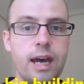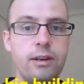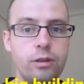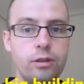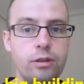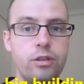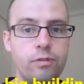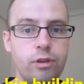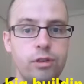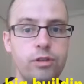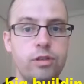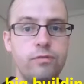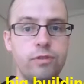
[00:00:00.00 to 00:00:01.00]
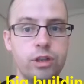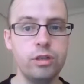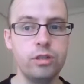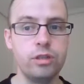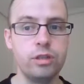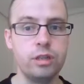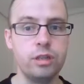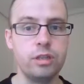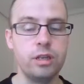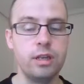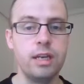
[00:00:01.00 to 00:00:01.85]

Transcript: and lots of nurses.